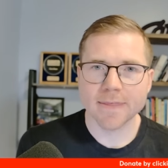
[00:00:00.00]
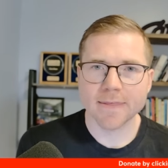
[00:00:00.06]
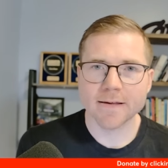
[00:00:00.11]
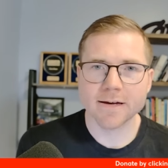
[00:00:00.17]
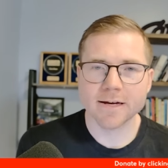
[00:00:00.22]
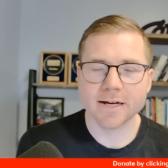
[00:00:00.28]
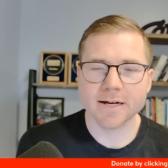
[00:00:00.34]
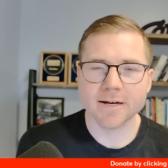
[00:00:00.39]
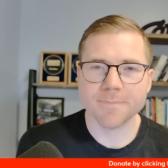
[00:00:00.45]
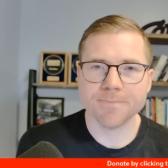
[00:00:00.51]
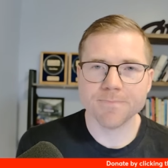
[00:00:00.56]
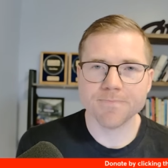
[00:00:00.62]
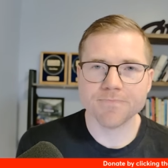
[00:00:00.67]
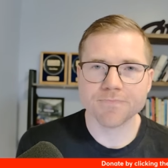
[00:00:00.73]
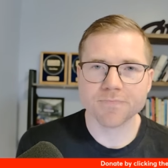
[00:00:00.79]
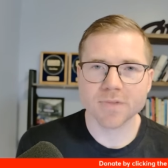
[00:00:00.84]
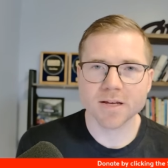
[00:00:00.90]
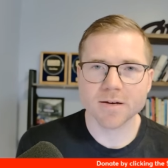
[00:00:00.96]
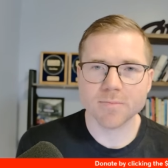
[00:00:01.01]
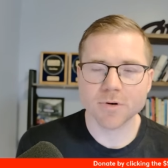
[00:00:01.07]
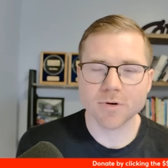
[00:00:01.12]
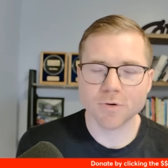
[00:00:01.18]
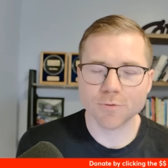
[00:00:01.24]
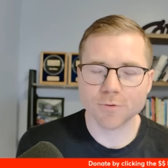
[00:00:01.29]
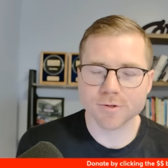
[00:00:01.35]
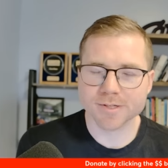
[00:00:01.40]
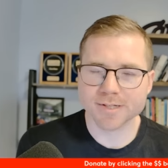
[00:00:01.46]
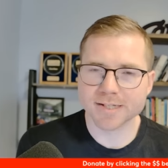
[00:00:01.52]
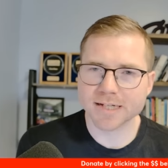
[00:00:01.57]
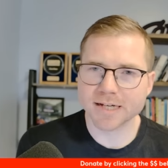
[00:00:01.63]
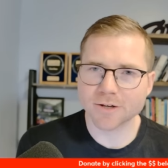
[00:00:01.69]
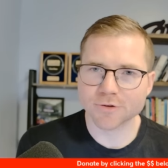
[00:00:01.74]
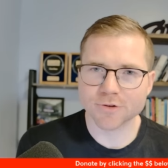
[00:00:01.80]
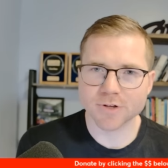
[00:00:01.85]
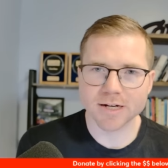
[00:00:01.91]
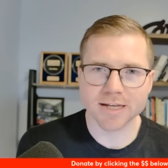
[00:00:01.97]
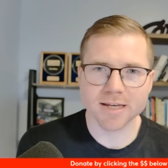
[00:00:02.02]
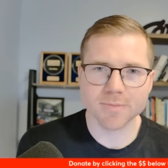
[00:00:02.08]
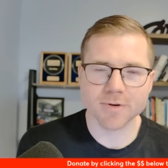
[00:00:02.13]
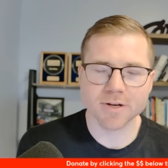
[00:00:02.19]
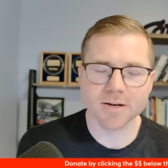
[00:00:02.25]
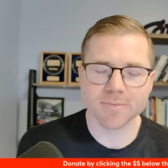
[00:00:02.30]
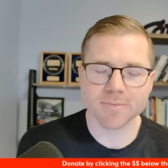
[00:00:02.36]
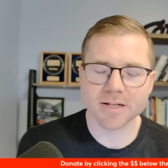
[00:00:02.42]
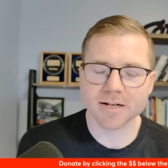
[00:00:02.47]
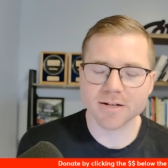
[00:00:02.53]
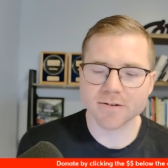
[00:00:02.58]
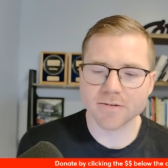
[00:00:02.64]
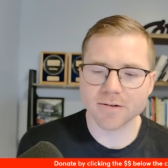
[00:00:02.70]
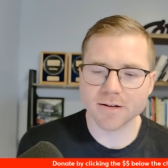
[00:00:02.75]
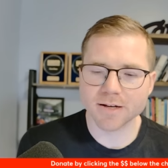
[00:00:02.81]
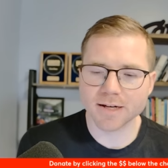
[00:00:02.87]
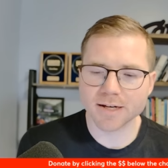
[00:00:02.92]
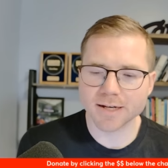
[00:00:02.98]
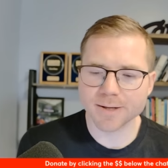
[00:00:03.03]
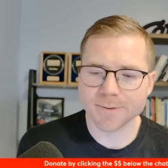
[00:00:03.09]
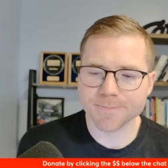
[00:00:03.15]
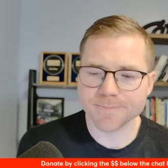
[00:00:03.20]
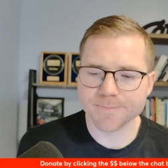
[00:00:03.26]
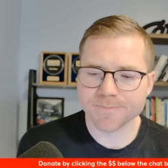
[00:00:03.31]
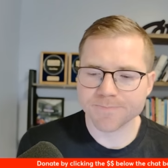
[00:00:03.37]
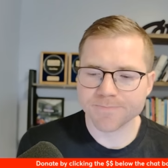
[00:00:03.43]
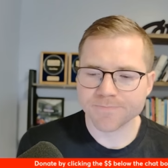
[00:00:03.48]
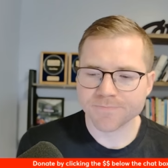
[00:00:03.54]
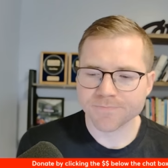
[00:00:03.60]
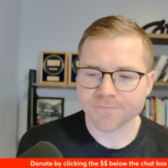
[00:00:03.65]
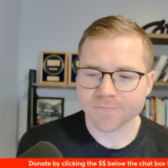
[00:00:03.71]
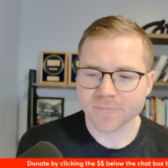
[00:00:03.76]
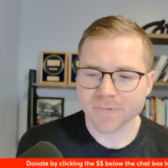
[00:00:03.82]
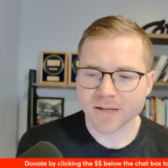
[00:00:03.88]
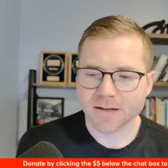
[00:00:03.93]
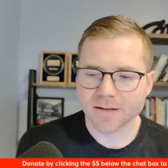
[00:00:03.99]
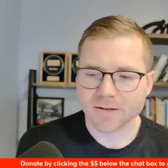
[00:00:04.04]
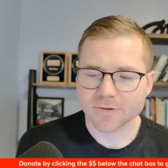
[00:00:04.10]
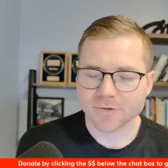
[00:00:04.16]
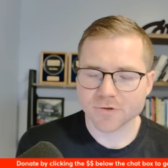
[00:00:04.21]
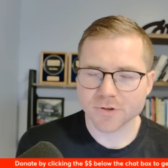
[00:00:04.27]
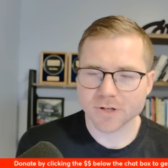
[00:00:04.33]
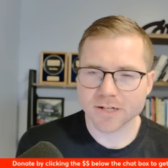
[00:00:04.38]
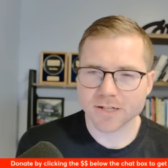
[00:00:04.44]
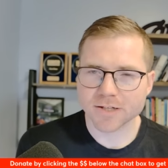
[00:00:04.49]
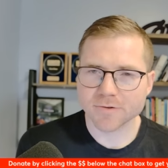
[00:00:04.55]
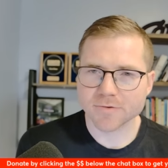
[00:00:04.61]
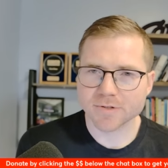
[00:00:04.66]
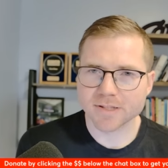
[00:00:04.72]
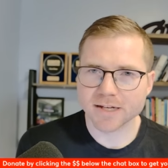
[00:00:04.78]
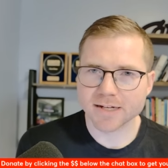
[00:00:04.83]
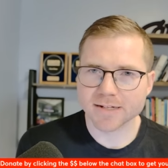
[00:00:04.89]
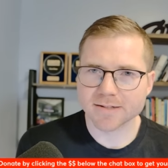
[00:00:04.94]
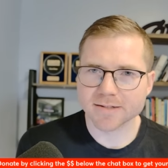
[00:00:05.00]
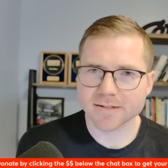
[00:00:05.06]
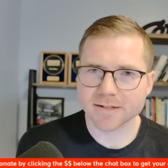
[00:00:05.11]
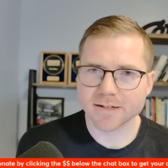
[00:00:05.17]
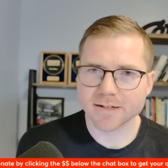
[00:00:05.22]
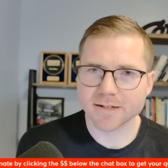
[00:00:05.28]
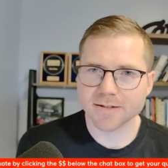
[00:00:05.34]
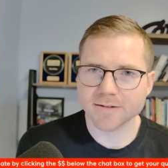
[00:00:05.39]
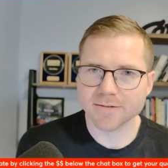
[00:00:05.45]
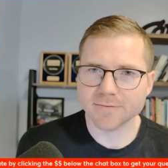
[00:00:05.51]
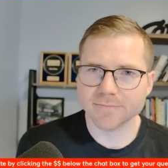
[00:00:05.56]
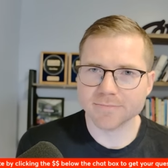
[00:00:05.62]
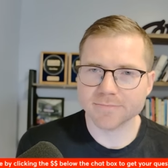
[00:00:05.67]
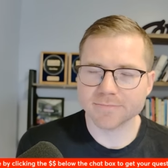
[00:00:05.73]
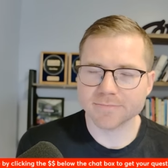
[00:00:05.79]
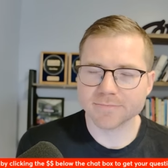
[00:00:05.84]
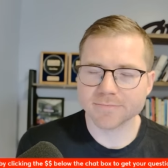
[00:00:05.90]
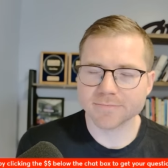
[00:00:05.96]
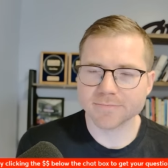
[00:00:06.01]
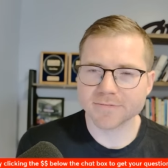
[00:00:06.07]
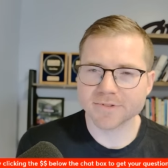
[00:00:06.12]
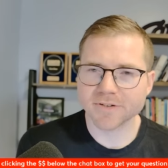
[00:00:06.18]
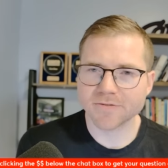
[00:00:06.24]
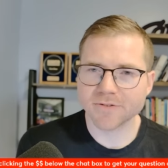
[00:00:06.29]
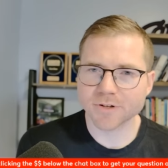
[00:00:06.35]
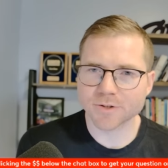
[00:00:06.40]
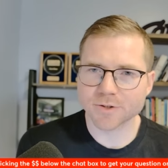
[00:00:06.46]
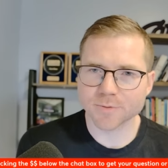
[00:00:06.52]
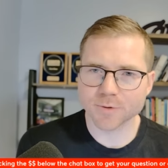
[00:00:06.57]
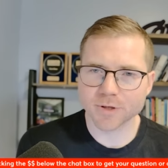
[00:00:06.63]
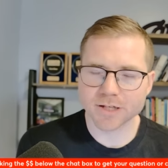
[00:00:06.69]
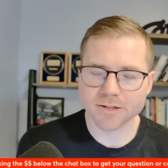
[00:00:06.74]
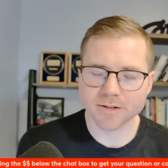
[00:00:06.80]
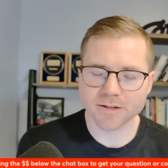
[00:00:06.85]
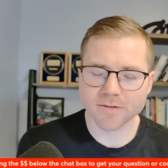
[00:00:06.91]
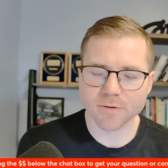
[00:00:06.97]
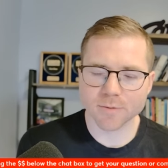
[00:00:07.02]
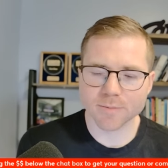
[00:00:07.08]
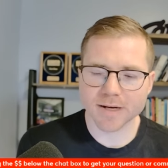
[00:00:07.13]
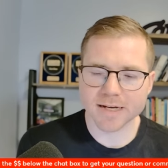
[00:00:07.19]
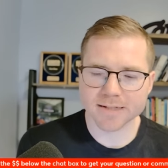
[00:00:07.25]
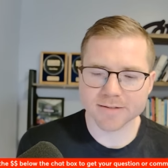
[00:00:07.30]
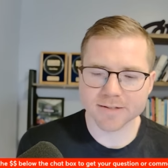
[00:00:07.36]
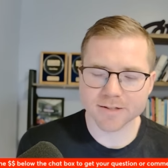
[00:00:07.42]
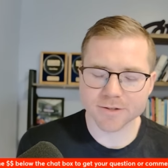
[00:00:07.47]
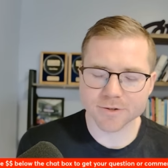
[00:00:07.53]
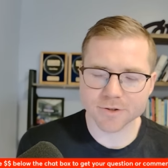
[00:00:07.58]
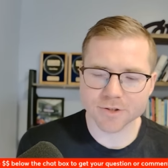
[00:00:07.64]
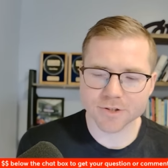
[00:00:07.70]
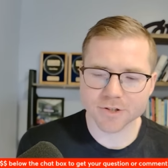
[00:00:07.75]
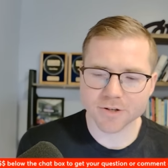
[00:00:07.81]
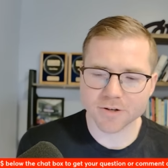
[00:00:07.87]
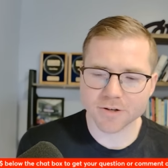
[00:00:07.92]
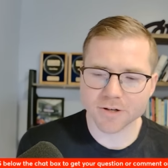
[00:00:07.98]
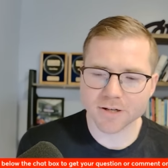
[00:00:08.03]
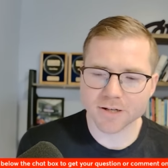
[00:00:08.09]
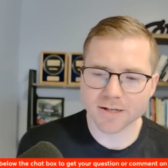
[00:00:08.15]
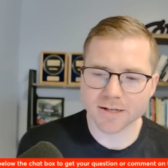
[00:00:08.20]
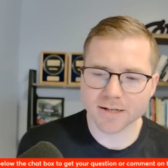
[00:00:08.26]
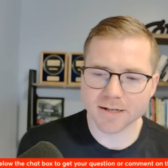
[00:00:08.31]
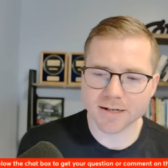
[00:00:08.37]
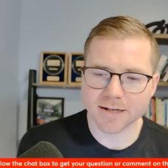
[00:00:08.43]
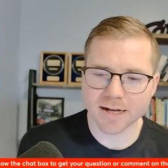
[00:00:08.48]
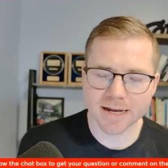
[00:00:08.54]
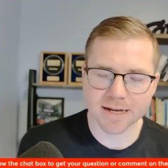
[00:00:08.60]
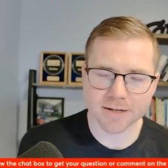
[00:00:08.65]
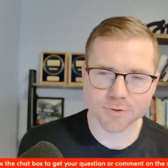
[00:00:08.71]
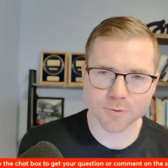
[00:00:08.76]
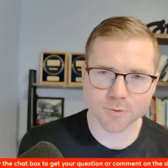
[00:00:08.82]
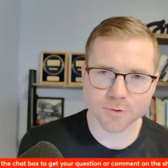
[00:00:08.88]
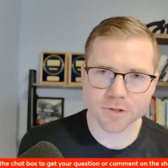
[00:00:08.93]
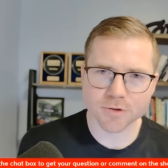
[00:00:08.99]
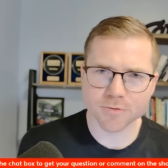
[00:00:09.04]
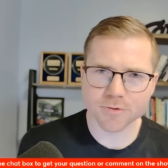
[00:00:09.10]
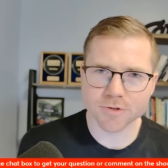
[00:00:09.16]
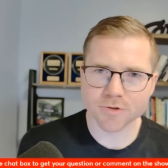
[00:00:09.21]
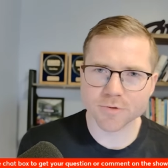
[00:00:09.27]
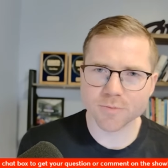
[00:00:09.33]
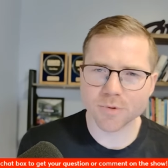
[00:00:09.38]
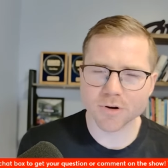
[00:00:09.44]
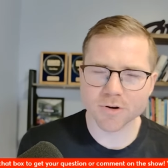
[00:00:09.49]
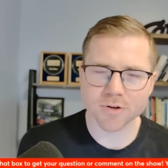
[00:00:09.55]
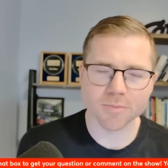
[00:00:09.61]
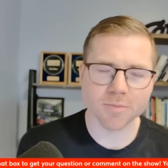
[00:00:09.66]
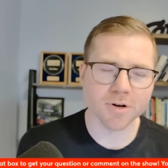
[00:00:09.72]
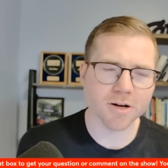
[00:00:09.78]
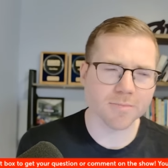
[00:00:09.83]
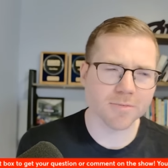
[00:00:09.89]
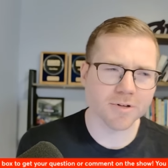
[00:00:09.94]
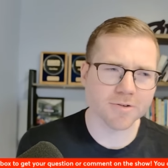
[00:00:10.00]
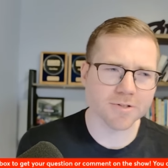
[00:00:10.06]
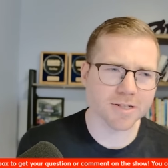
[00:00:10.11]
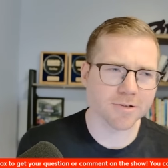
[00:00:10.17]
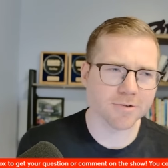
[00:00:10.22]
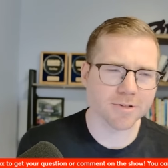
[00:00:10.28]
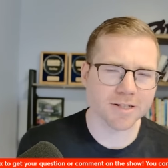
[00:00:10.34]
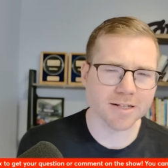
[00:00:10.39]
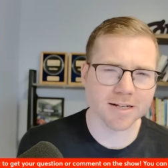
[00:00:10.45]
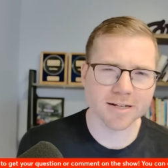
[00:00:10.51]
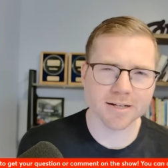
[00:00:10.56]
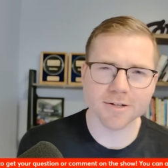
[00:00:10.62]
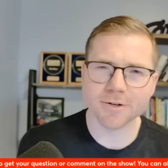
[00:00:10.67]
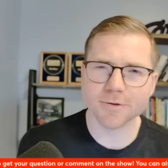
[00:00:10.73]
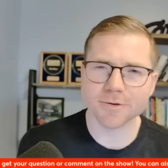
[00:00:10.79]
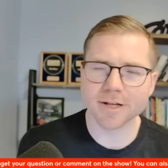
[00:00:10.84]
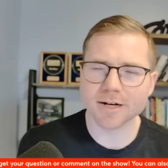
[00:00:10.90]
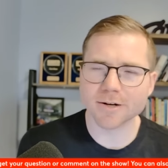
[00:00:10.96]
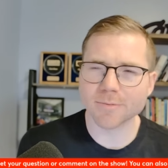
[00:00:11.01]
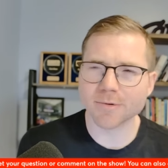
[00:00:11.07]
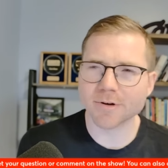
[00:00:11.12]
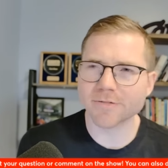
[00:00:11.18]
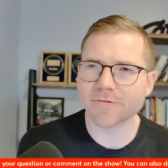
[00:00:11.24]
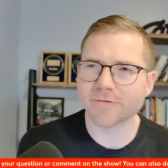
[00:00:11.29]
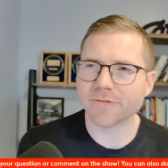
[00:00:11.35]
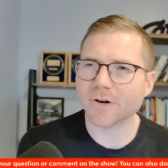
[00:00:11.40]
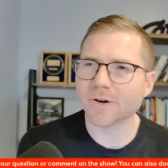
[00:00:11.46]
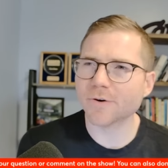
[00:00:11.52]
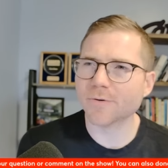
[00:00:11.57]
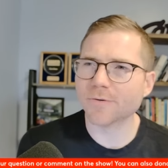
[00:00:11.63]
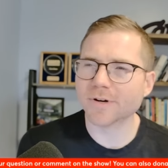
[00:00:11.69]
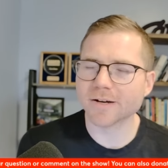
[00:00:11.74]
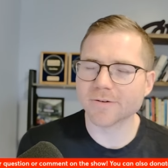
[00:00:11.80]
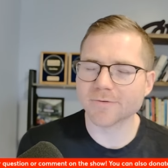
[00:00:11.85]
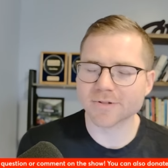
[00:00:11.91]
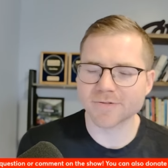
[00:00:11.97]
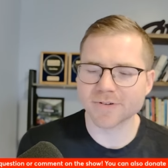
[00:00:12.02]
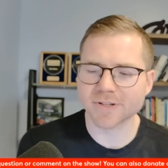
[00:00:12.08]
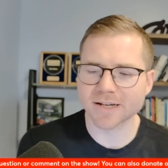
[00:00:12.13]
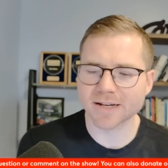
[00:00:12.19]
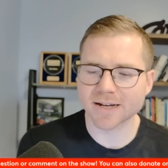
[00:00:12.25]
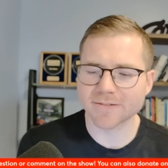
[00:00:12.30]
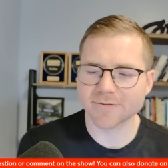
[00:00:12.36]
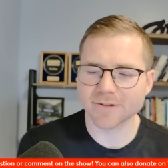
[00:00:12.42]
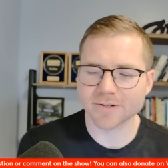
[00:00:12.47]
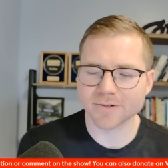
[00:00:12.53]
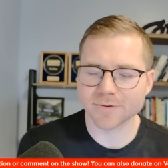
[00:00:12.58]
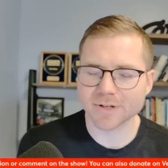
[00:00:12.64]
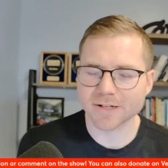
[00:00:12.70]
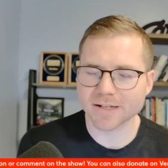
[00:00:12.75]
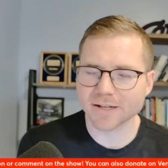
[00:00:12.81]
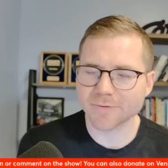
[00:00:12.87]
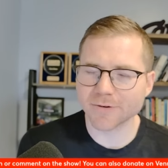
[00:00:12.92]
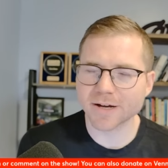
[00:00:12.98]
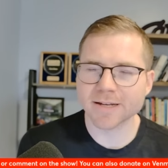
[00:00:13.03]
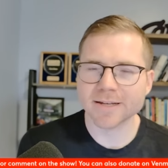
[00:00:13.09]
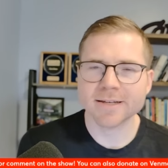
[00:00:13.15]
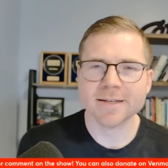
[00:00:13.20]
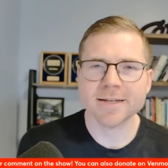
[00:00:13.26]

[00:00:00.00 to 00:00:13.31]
But we'll see. I'll try to keep you updated. Try to use that the function where you can leave a message on actual YouTube. Part of the problem, though, is I don't think I can do that on my phone. I always feel like I have to do it anyway.